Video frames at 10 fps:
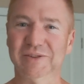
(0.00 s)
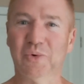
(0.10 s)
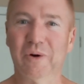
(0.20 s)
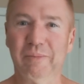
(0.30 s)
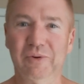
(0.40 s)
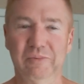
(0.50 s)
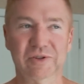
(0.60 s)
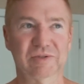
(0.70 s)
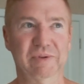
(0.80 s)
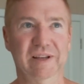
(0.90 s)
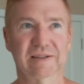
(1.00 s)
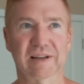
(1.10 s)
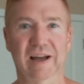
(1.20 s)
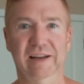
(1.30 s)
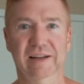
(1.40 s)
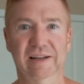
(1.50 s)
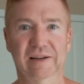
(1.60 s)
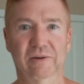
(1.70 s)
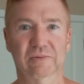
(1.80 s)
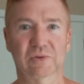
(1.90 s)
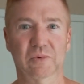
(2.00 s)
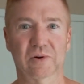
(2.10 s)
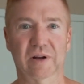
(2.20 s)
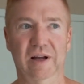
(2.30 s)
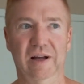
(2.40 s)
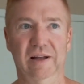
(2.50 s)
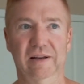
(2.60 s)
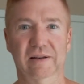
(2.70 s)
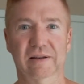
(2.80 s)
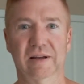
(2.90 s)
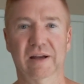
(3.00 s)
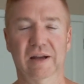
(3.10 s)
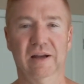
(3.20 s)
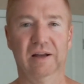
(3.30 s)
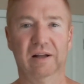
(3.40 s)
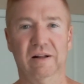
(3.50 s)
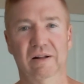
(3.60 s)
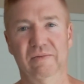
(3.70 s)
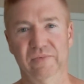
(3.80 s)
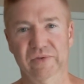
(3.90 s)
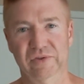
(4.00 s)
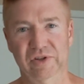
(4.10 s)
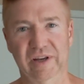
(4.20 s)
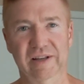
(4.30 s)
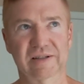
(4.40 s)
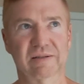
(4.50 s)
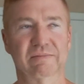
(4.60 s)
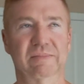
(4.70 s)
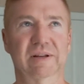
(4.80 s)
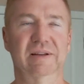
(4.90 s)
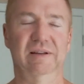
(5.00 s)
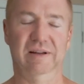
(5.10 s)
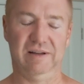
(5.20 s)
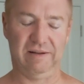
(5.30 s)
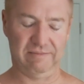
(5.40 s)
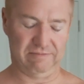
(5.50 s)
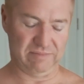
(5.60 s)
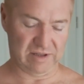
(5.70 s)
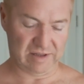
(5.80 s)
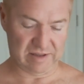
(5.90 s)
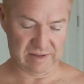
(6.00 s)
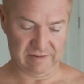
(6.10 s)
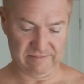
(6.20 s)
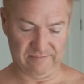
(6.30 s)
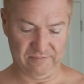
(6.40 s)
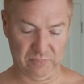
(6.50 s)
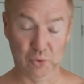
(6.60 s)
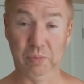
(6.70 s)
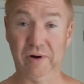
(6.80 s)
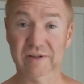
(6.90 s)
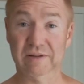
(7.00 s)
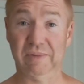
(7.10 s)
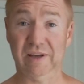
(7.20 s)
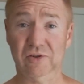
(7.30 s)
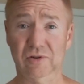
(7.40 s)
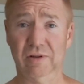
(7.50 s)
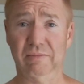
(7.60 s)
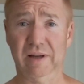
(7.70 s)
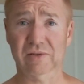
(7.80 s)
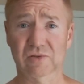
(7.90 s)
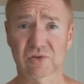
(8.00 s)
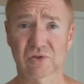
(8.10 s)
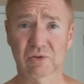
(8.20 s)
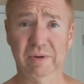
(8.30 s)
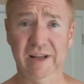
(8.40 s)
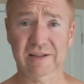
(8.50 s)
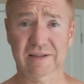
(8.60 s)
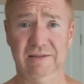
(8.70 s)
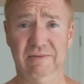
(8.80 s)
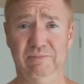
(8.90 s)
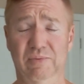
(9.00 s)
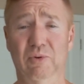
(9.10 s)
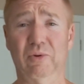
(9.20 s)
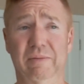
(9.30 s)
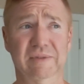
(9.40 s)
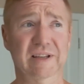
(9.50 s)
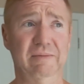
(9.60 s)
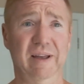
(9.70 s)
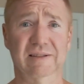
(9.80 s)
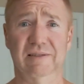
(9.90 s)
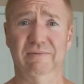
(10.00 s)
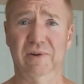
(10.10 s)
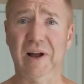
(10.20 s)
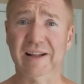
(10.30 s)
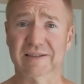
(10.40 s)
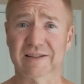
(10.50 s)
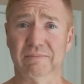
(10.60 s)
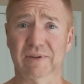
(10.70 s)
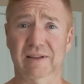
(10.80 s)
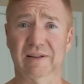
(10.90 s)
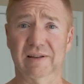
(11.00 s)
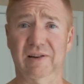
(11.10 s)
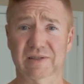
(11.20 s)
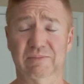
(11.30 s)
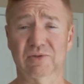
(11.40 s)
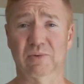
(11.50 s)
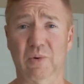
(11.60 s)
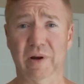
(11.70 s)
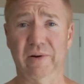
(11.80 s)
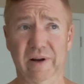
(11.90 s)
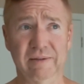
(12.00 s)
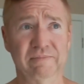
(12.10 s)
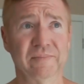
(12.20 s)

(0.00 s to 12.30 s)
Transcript: to normal, which means I need now to work on checking some uh, blueprints and making sure that my stupid ass program team hasn't forgotten something that the customer is requiring.